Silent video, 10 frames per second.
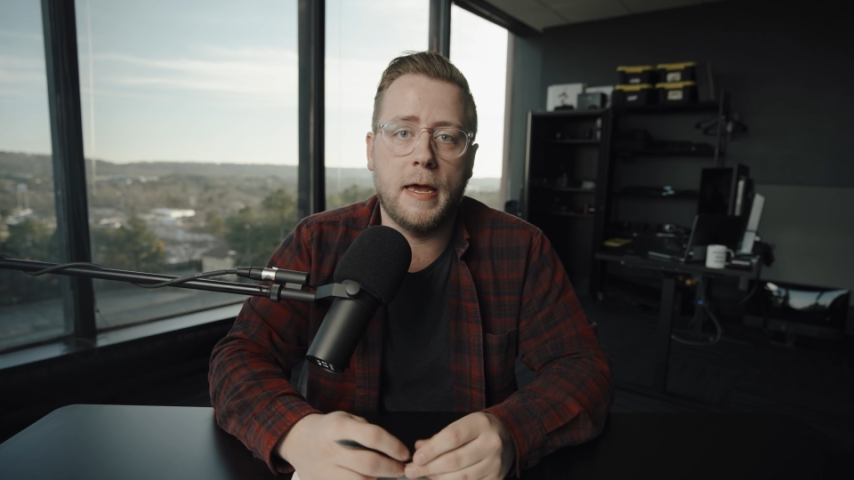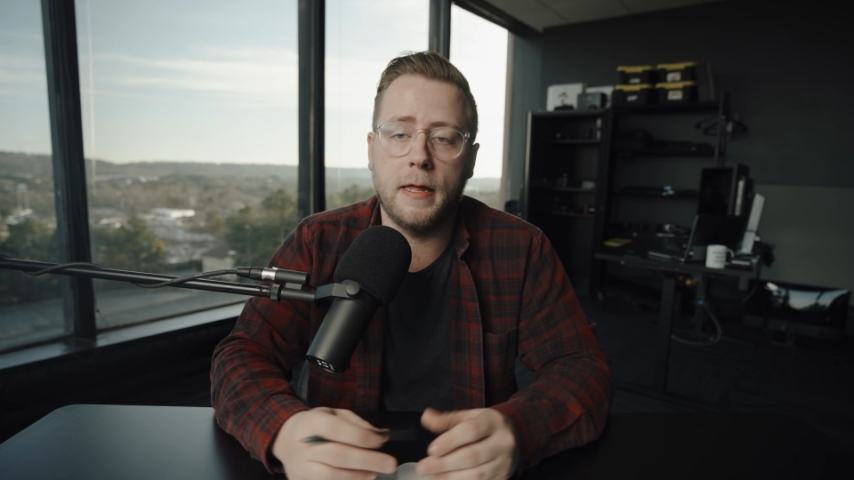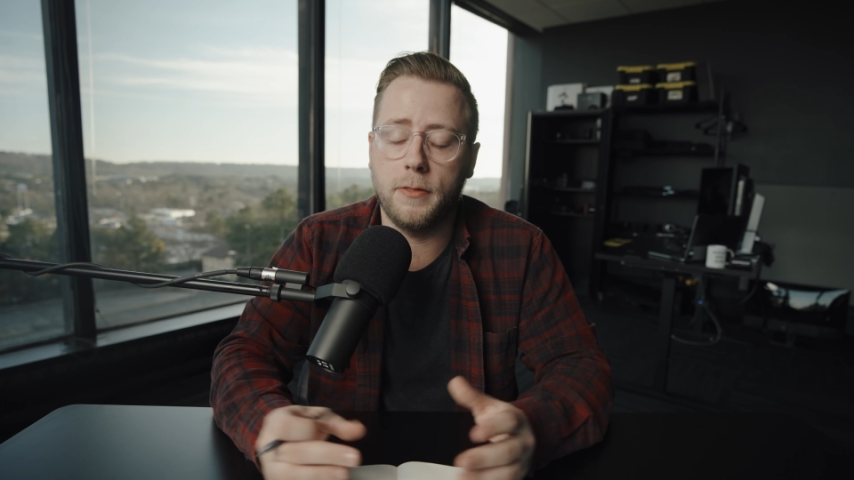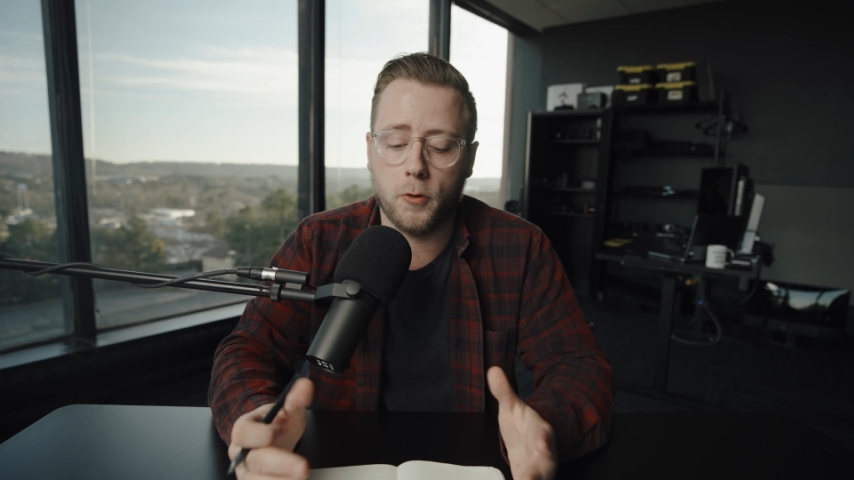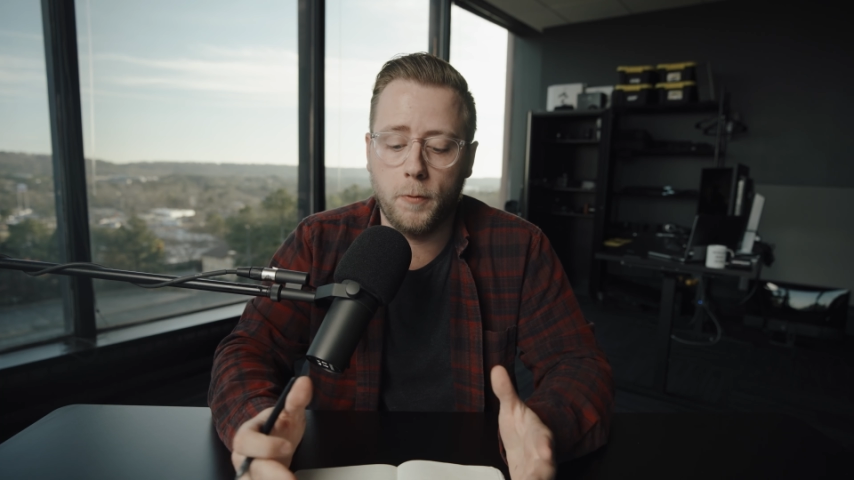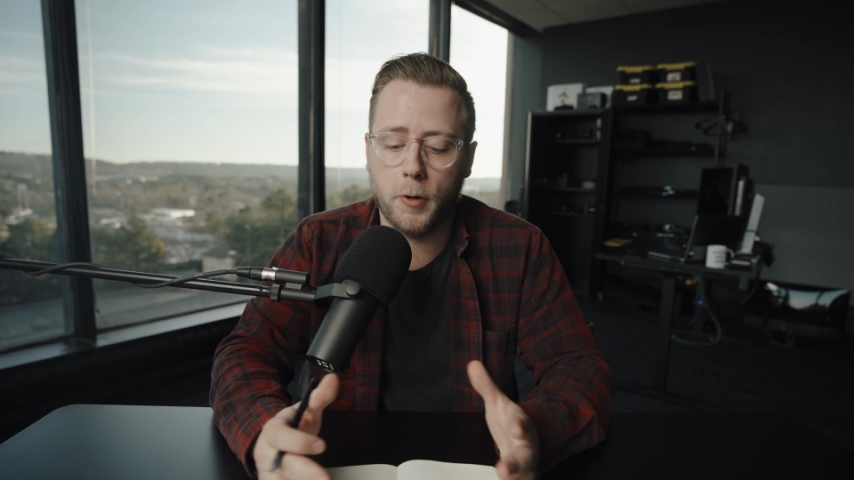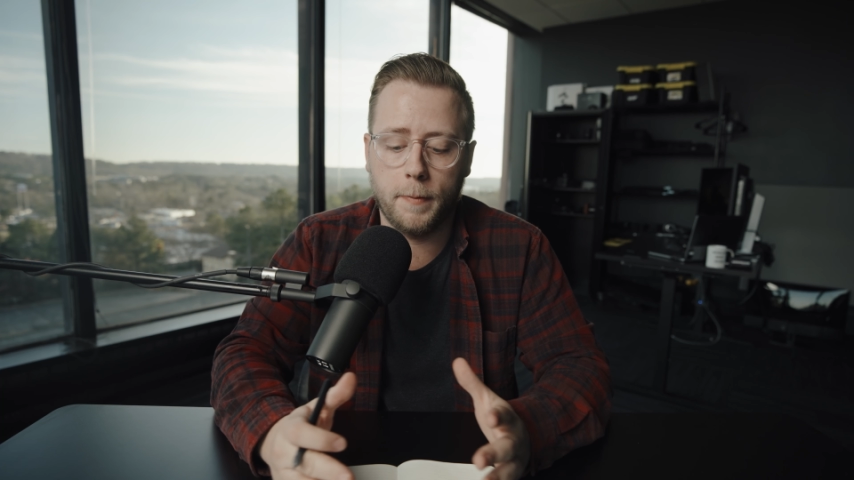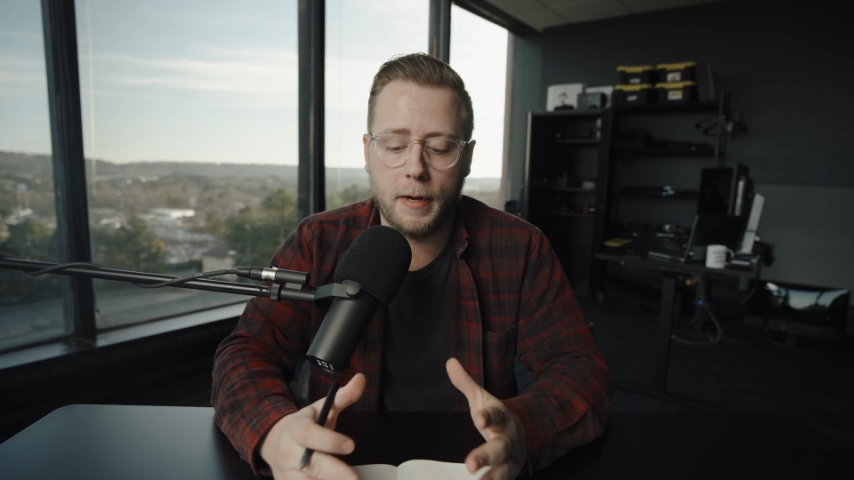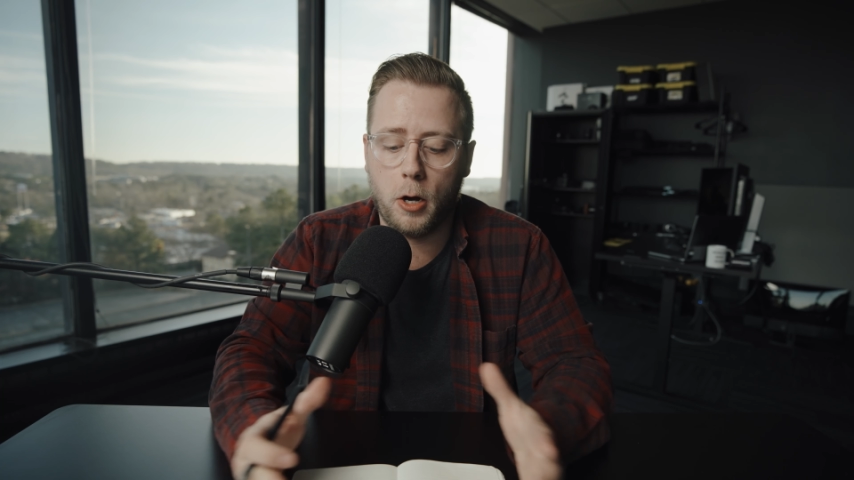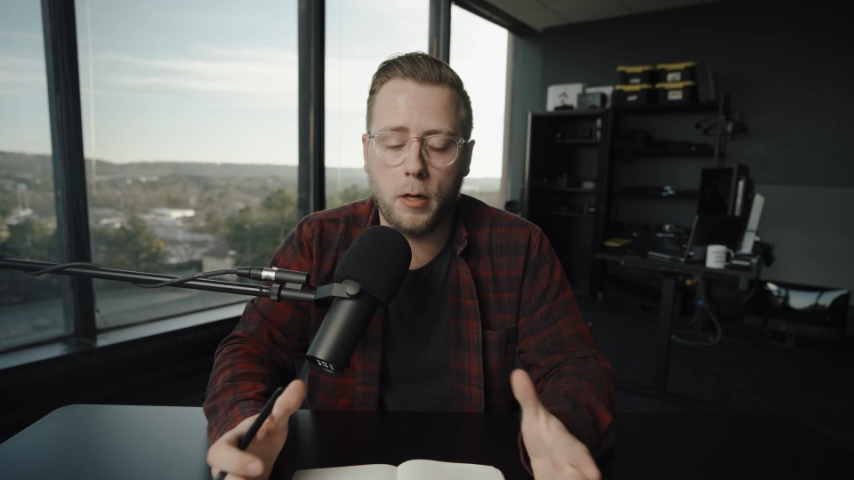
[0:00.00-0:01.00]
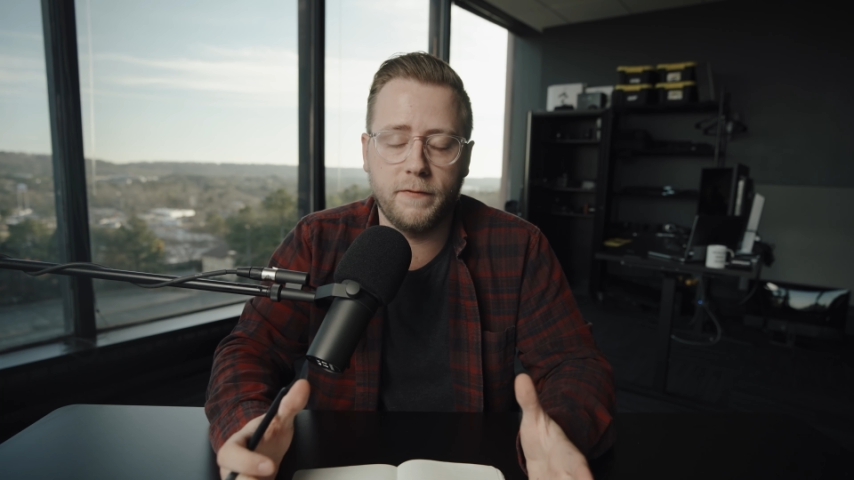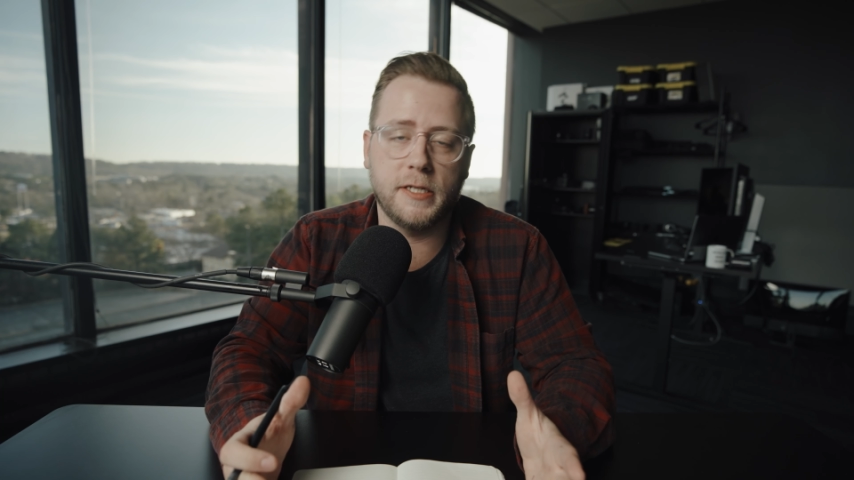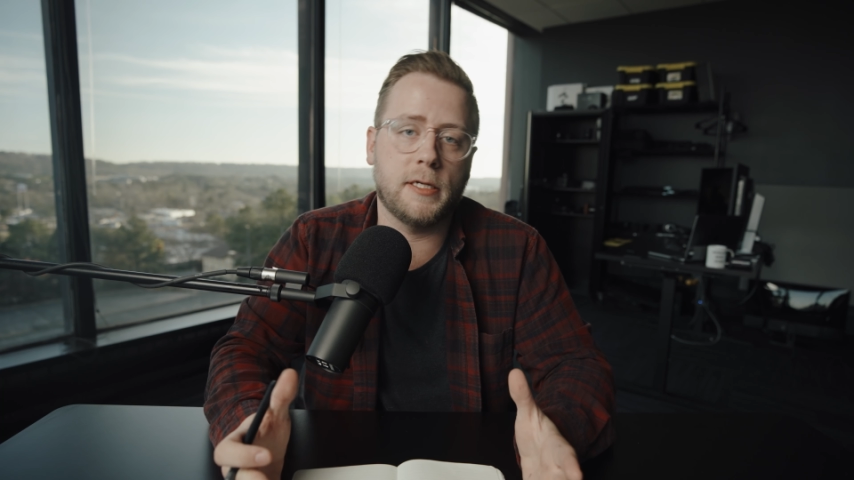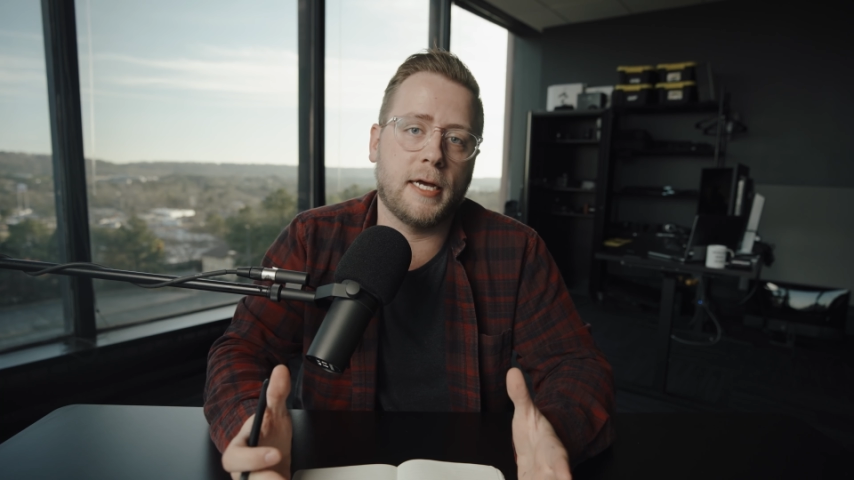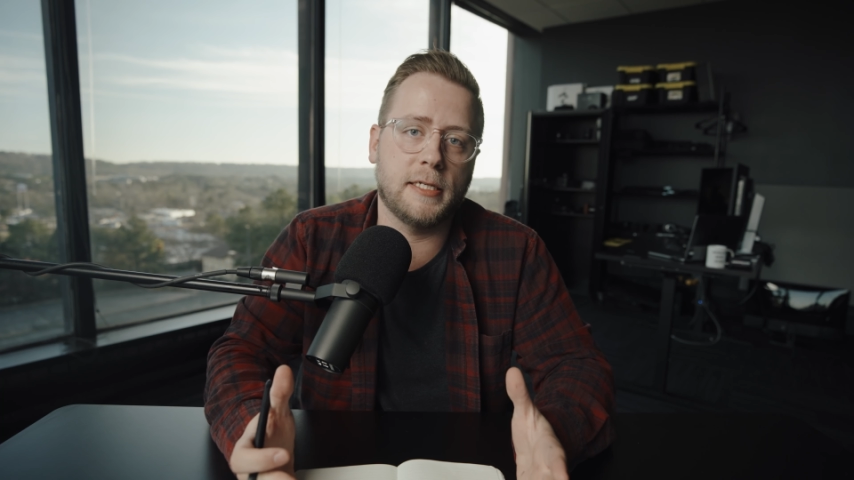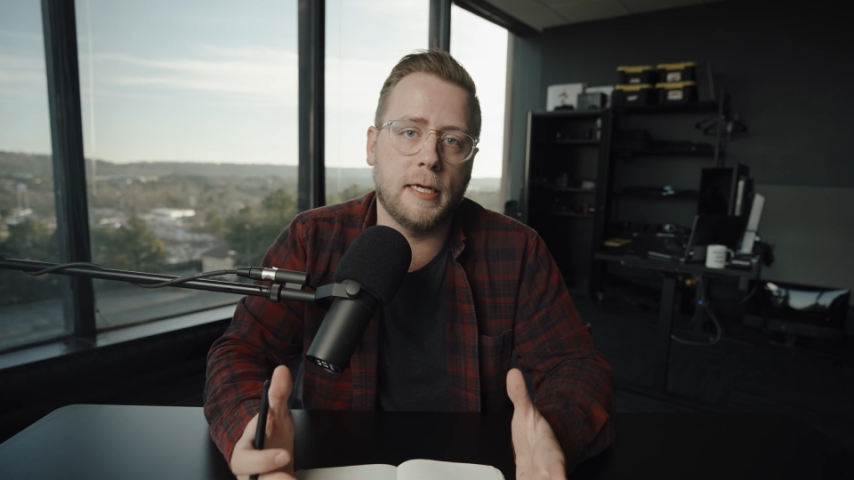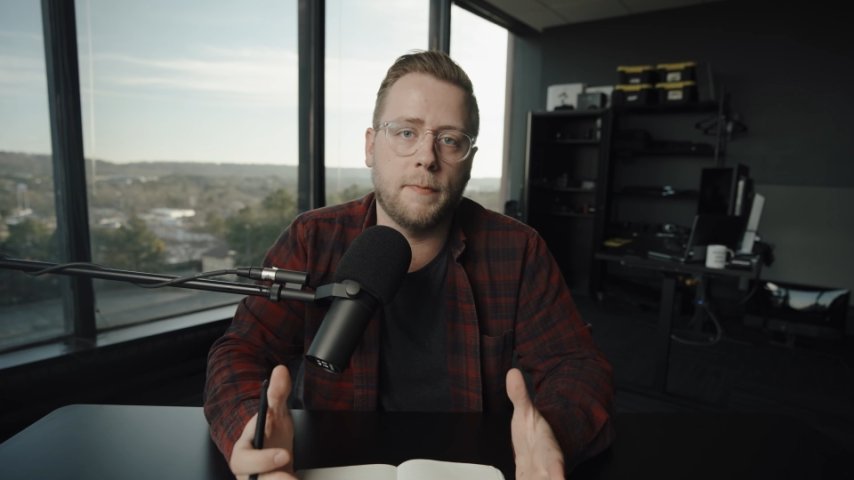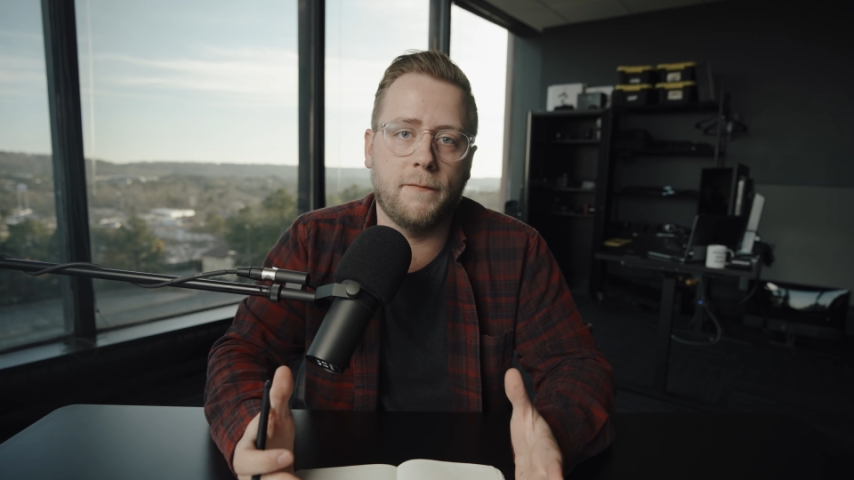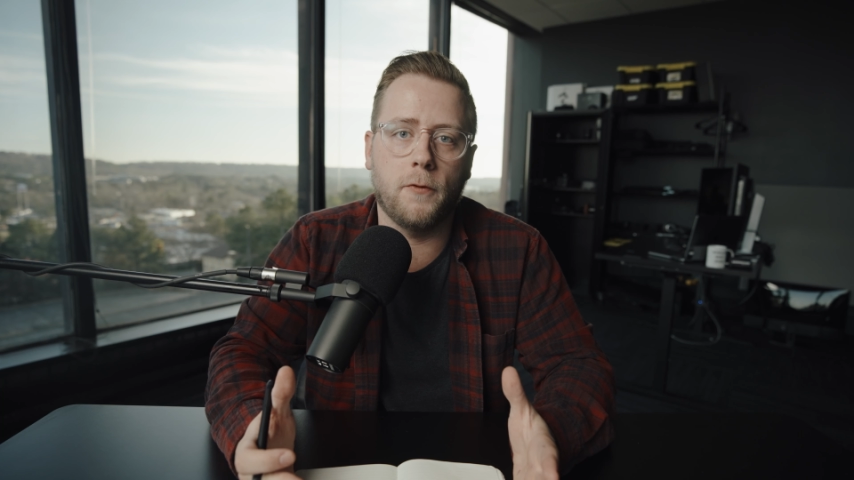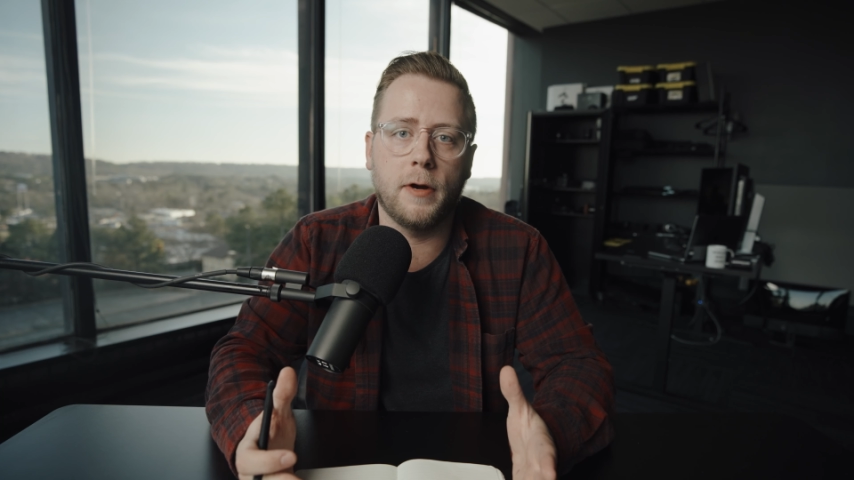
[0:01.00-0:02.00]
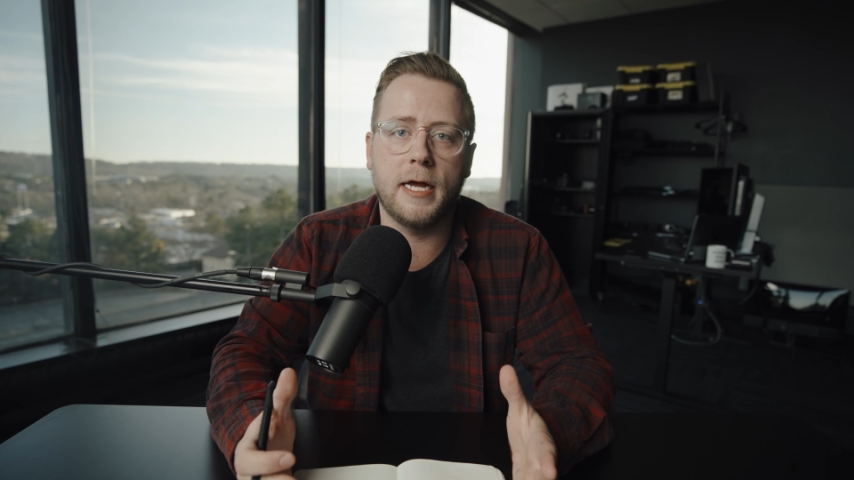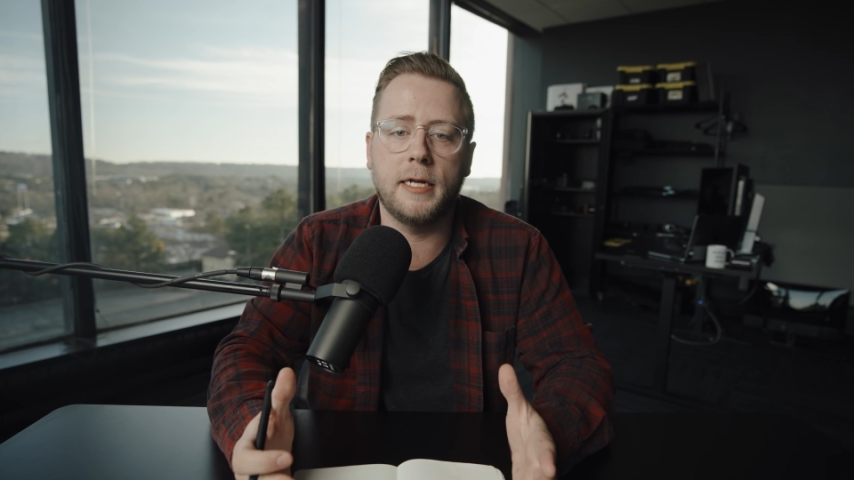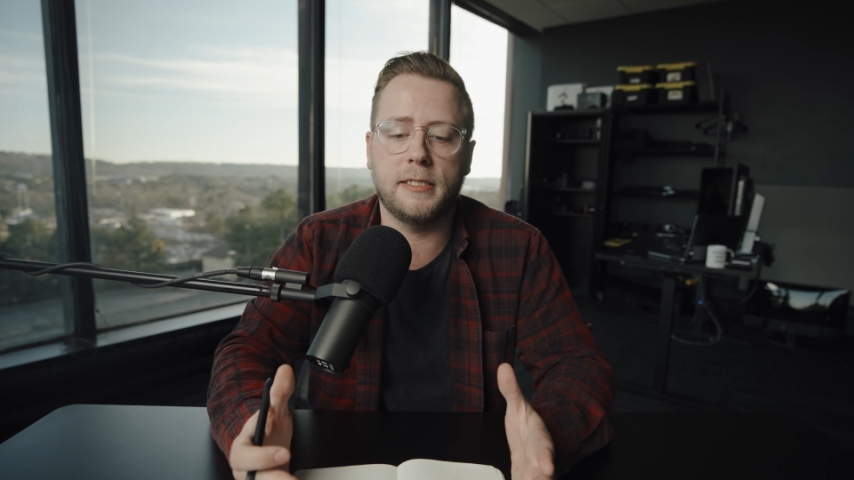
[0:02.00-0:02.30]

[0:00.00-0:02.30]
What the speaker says: And the cool part about all of this, like I said beforehand,